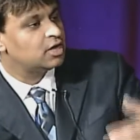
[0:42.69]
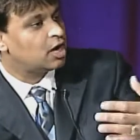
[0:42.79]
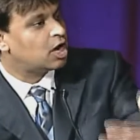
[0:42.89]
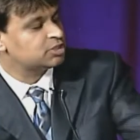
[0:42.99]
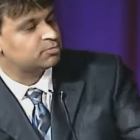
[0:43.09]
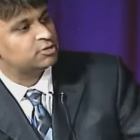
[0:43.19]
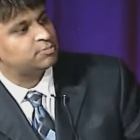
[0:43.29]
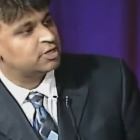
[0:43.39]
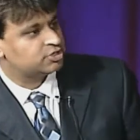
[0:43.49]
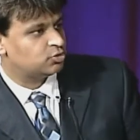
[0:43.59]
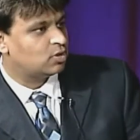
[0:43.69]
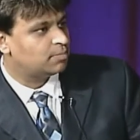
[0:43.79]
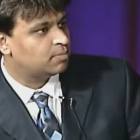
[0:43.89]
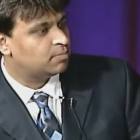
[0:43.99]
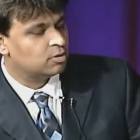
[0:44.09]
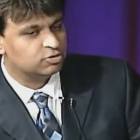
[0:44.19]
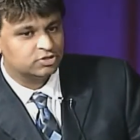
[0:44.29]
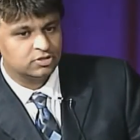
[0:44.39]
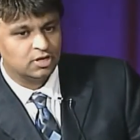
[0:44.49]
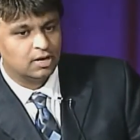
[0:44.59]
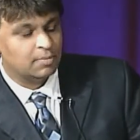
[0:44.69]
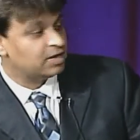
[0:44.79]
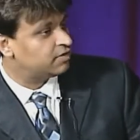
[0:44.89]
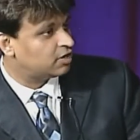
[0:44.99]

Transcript: A hospitalist picks you up. Many